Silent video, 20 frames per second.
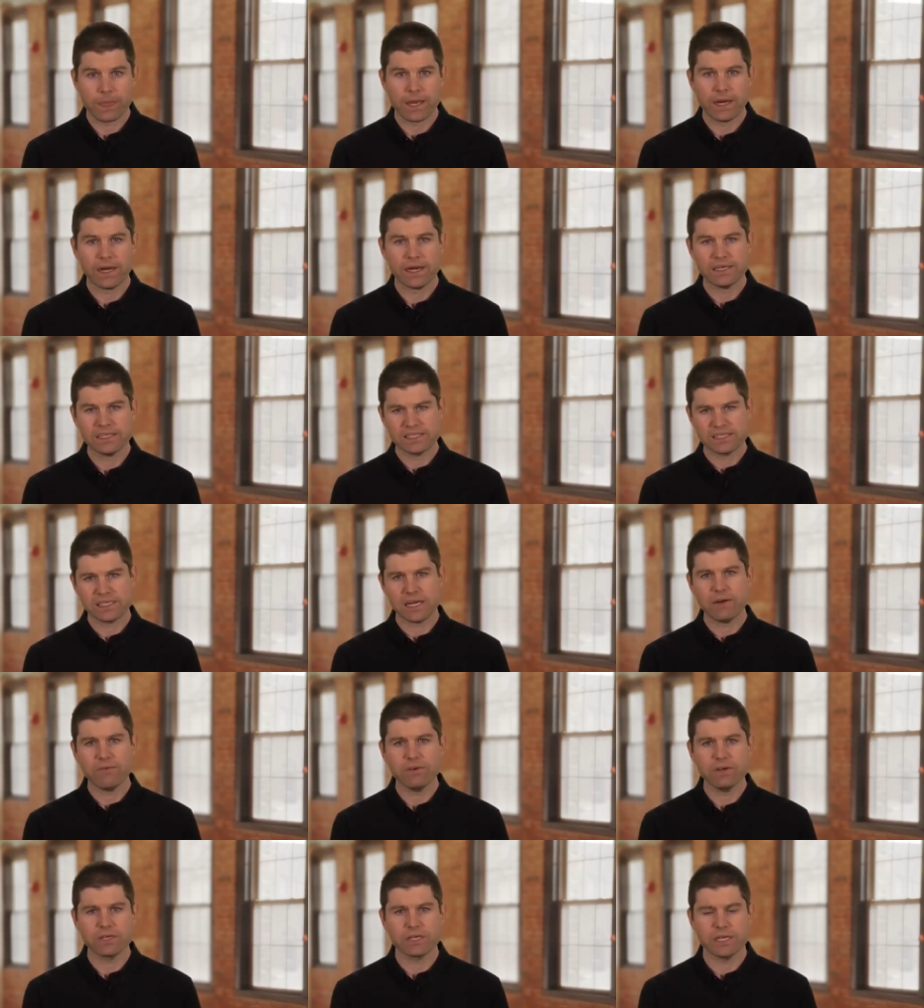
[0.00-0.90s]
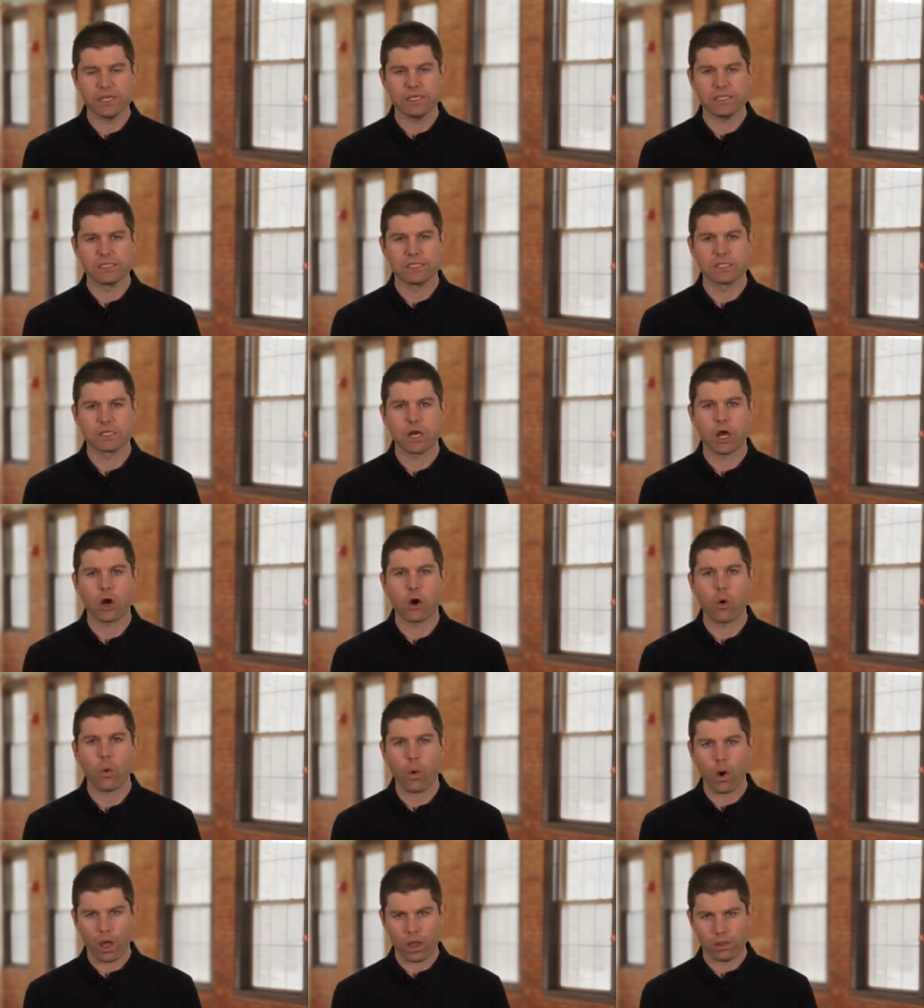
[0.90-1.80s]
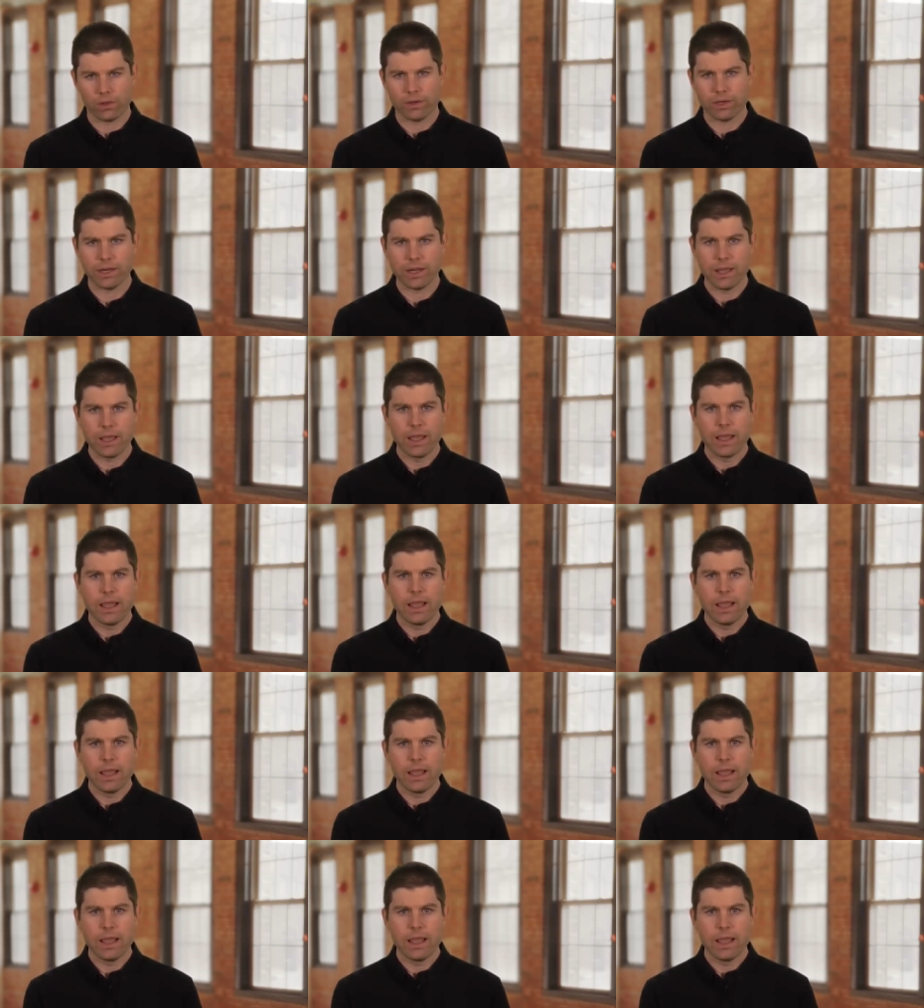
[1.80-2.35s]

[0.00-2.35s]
And I discovered this quality